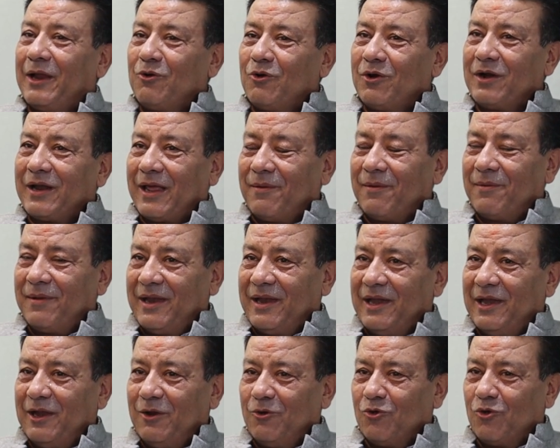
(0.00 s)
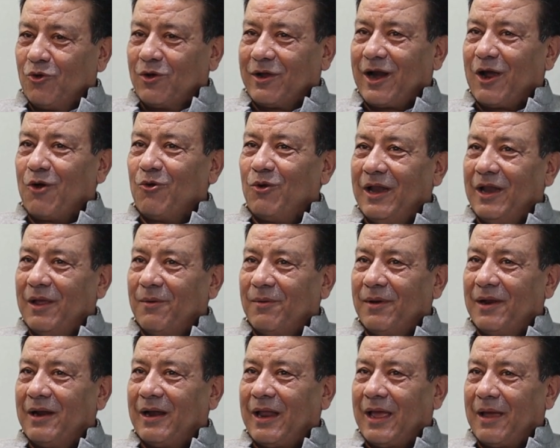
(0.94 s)
I don't have any, you know, ground
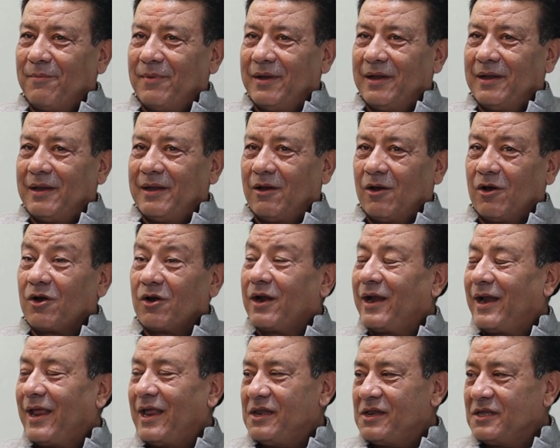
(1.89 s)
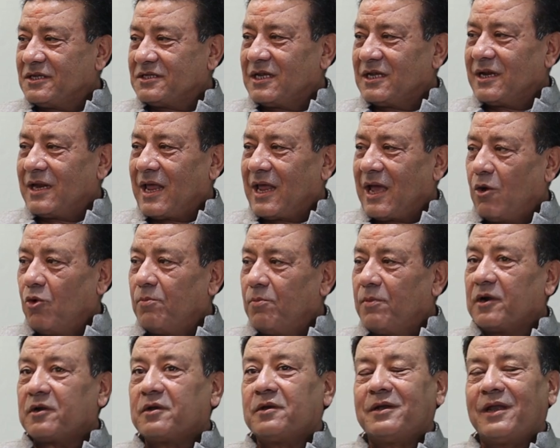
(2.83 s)
level. I mean, organization now,
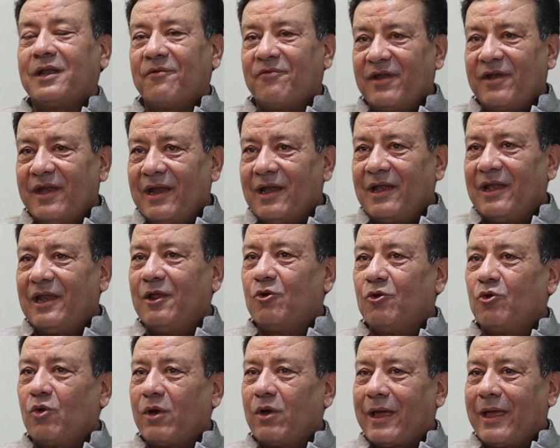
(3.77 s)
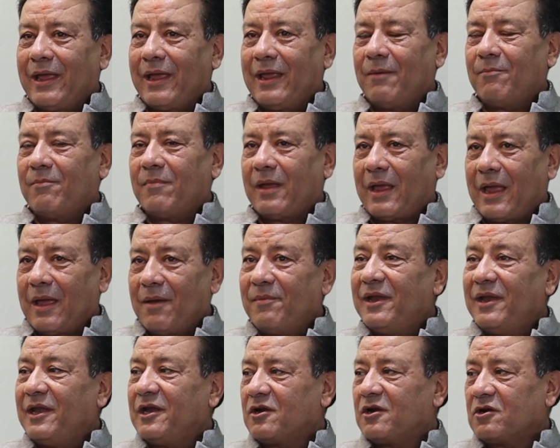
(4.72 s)
but definitely, you know, I am,
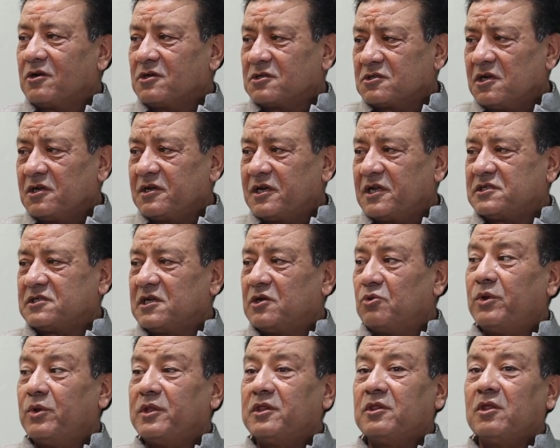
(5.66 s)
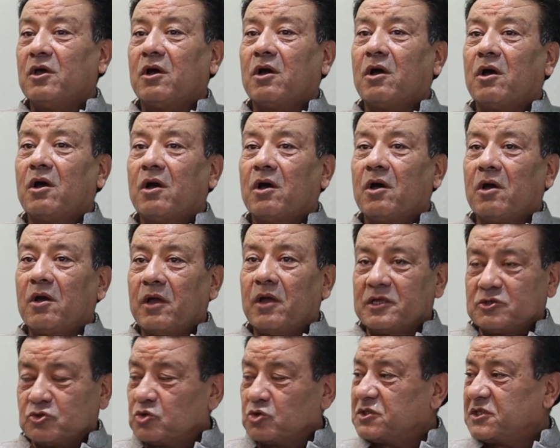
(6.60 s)
I'm in consultation with the
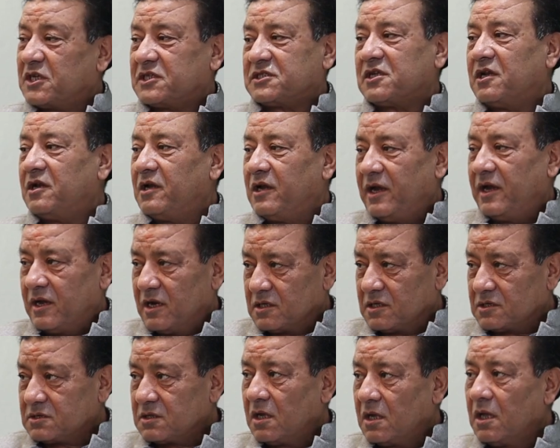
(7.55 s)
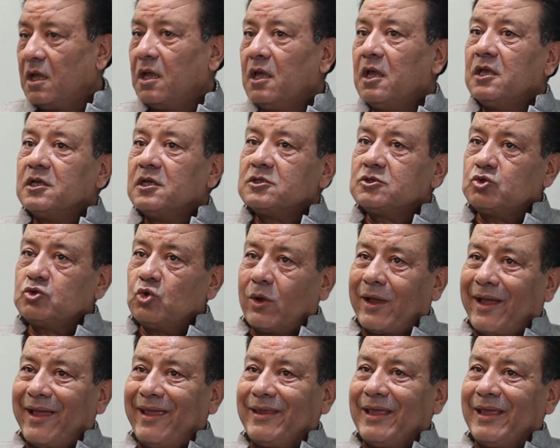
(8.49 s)
association leaders. With all of them, yes. So
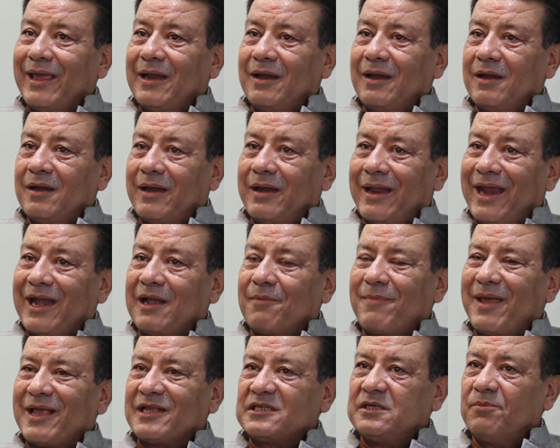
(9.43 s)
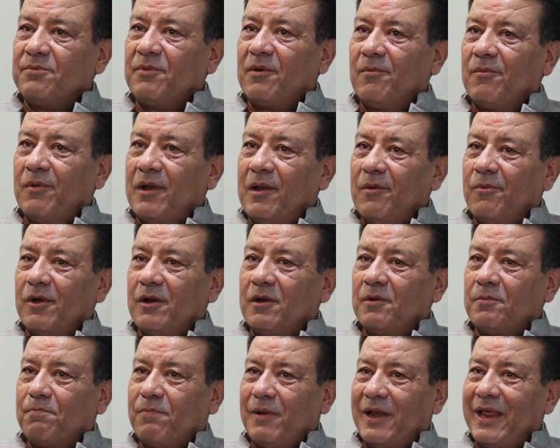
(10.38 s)
I can, at maximum
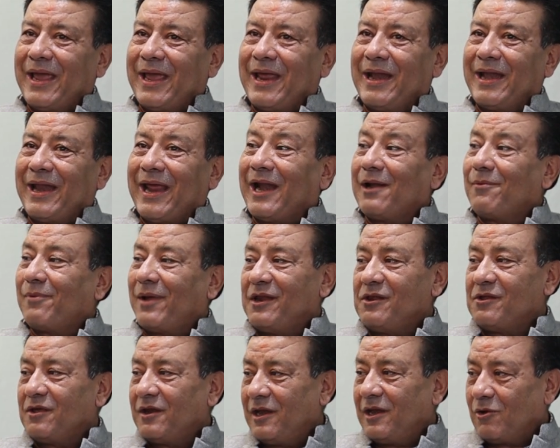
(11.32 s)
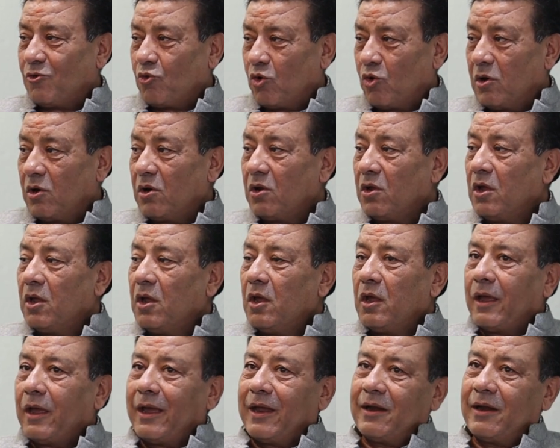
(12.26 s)
level, play an advisory role
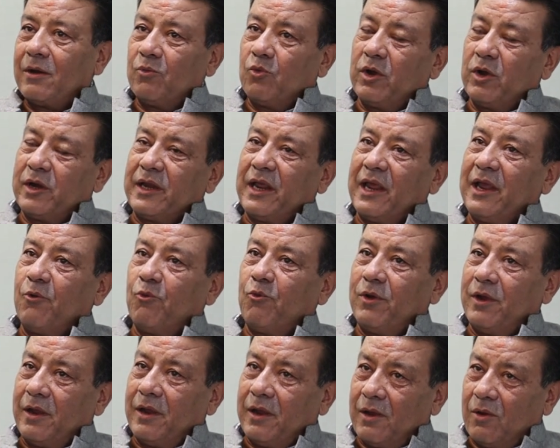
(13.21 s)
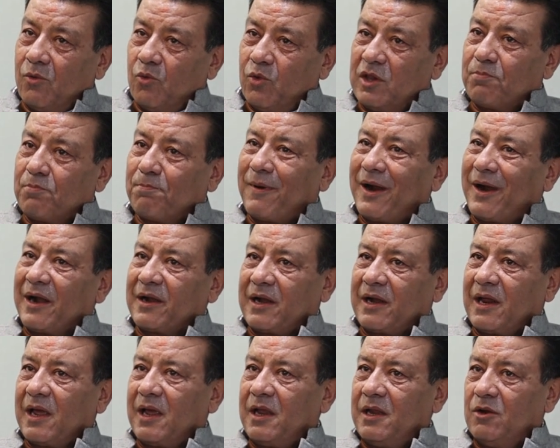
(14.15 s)
and working with, uh, with
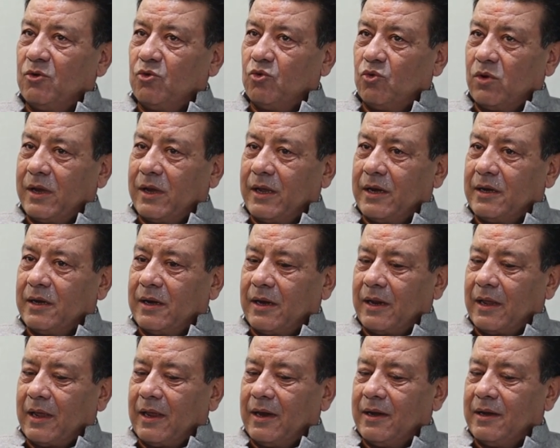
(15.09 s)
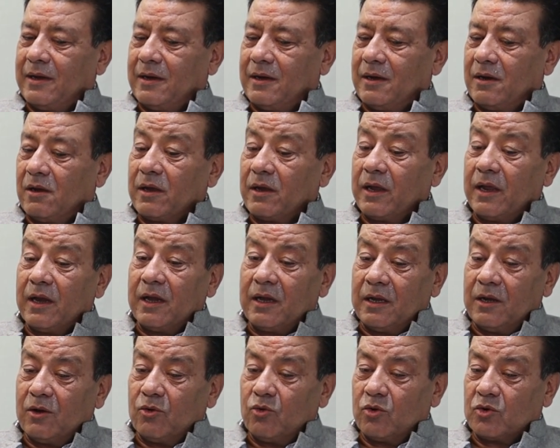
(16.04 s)
PATA, you know, and, and
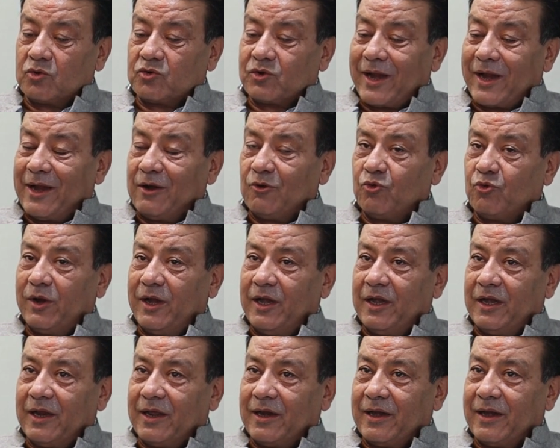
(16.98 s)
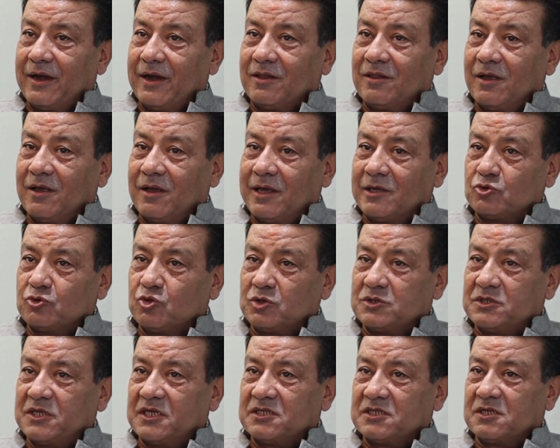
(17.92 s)
again, you know, trying to integrate the
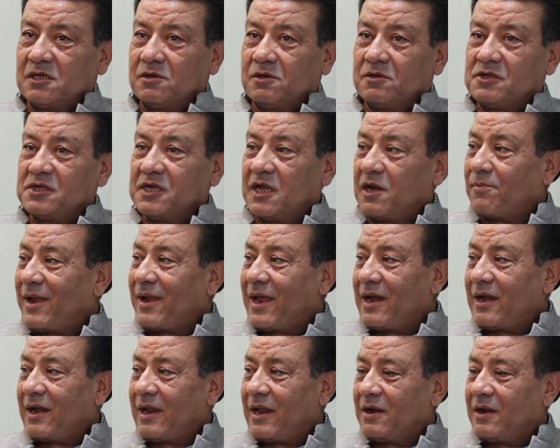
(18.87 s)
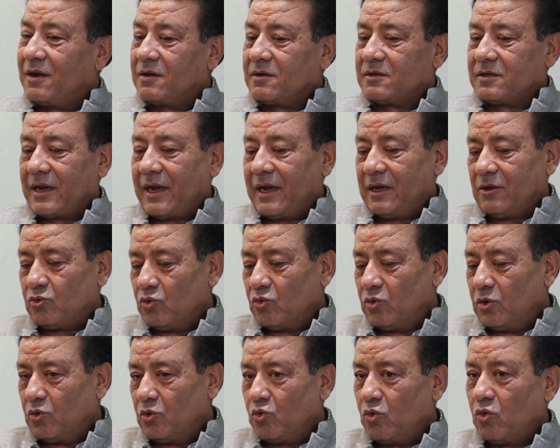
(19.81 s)
association chairman and trying
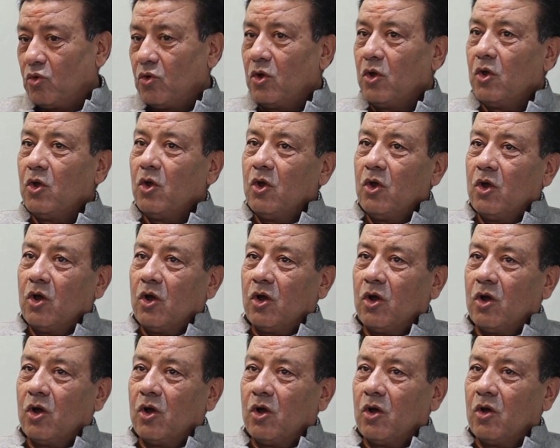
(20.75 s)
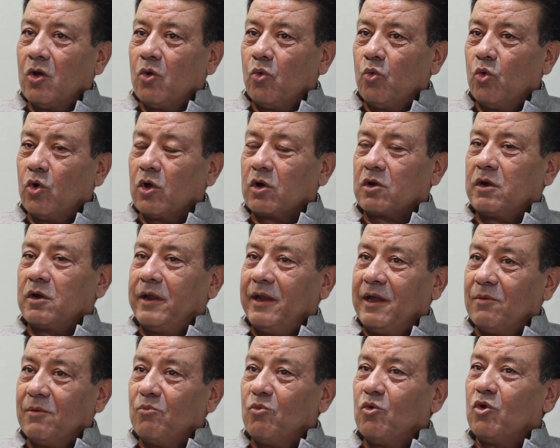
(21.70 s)
to, you know, uh, work in